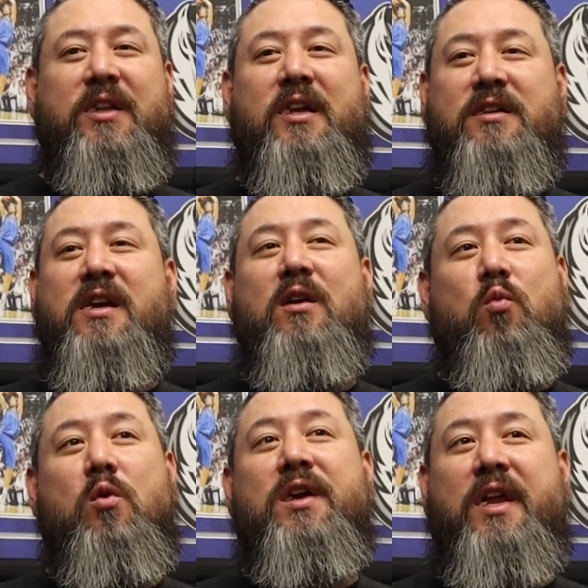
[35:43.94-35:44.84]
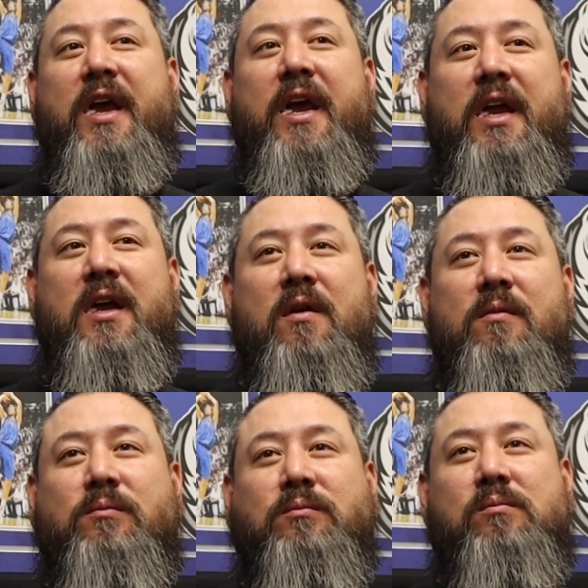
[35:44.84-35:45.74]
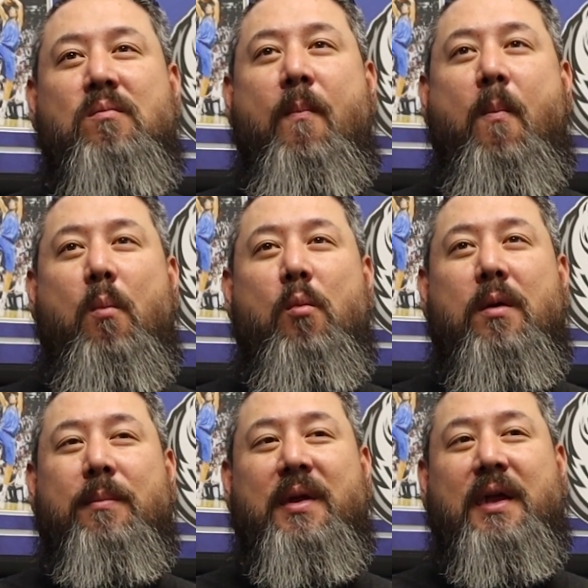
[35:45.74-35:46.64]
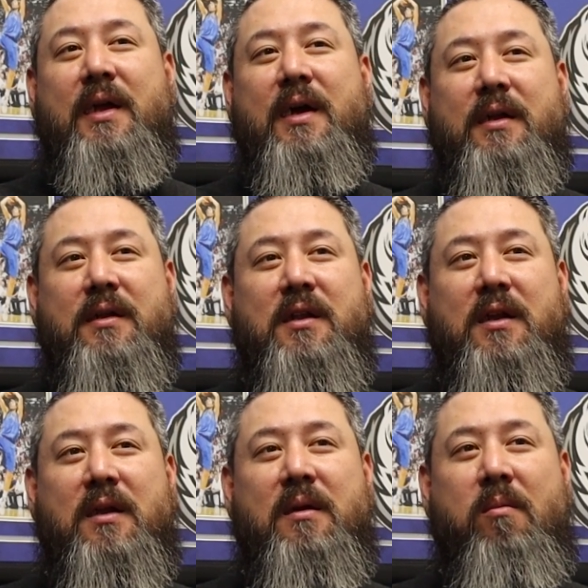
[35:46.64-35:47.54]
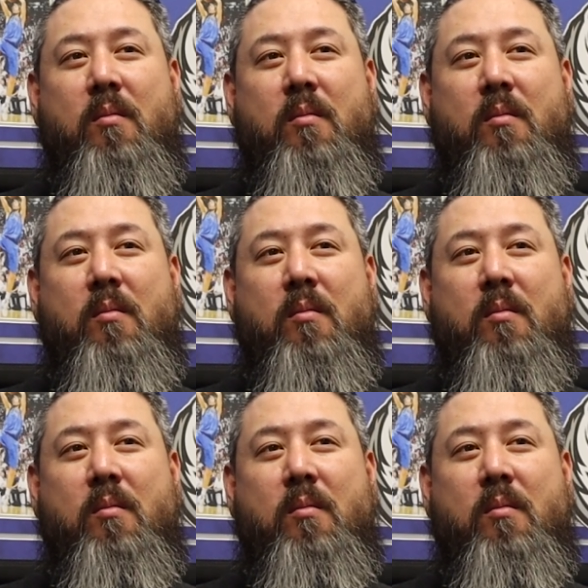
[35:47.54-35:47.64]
I think it's like 1A, 1B kind of thing.